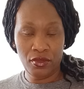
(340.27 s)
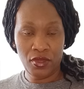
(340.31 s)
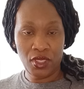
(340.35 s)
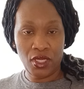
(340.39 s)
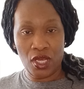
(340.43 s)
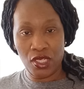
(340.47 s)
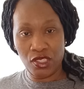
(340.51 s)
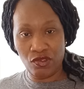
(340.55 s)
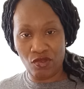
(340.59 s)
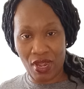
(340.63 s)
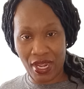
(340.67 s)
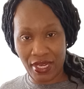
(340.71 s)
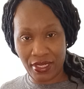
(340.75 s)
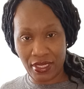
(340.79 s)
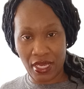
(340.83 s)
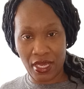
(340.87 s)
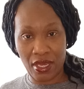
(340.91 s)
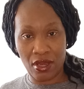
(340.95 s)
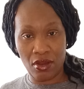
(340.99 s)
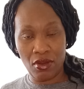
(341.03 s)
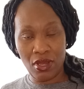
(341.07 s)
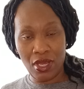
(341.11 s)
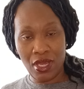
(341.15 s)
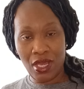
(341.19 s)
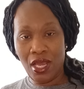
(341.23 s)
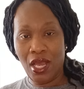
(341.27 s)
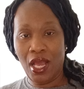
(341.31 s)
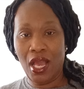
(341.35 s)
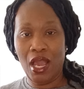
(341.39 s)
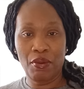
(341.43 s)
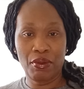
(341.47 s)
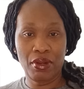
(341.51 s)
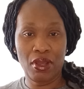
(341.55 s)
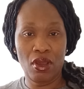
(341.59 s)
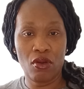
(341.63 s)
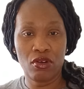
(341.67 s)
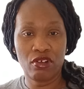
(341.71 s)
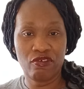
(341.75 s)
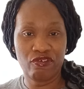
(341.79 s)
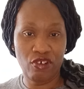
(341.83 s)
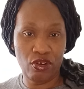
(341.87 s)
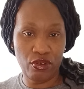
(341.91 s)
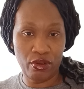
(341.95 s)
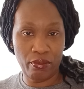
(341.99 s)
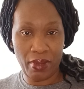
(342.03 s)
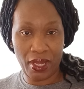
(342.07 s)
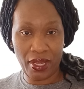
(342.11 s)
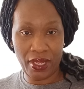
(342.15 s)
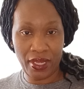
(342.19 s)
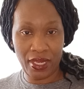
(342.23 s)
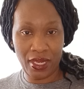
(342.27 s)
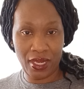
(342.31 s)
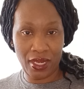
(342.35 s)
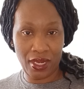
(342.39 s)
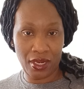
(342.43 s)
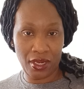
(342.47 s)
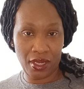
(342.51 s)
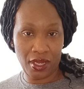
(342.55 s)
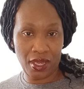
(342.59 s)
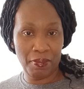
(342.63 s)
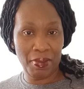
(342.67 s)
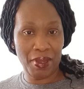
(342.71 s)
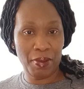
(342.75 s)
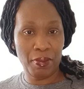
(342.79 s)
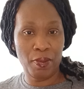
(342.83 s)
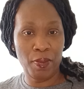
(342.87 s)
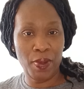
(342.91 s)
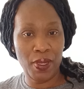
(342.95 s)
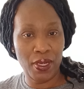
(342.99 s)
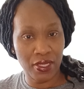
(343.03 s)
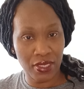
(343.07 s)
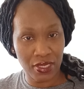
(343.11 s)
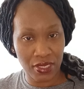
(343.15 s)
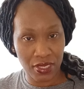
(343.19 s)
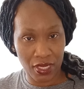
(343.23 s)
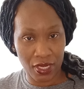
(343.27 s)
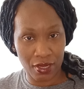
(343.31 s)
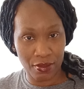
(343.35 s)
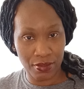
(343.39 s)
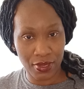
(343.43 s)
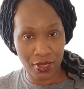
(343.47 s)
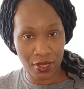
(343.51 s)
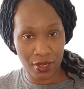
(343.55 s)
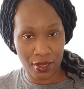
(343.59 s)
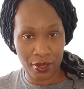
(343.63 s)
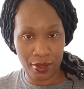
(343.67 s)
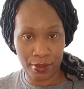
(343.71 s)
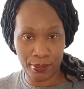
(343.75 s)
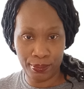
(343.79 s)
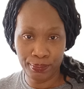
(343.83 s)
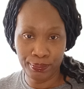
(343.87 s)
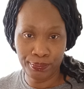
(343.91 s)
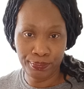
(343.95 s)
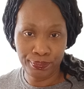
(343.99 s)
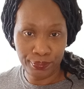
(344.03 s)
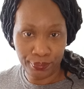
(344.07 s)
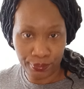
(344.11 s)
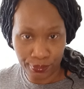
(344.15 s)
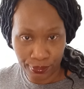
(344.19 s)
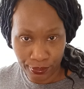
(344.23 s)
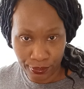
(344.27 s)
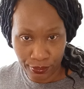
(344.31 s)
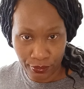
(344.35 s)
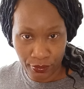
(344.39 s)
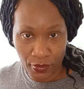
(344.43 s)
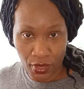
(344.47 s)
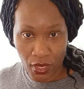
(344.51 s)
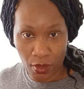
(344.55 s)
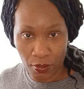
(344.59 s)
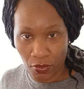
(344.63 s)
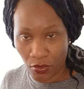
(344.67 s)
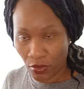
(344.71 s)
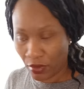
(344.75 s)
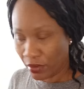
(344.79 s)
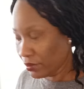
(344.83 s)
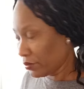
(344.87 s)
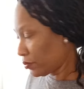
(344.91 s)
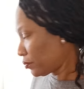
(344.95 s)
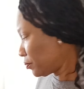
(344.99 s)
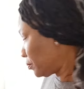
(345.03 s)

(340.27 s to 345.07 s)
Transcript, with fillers: Because right now, how to hold the phone in my hand and make my beat at the same time? Come on.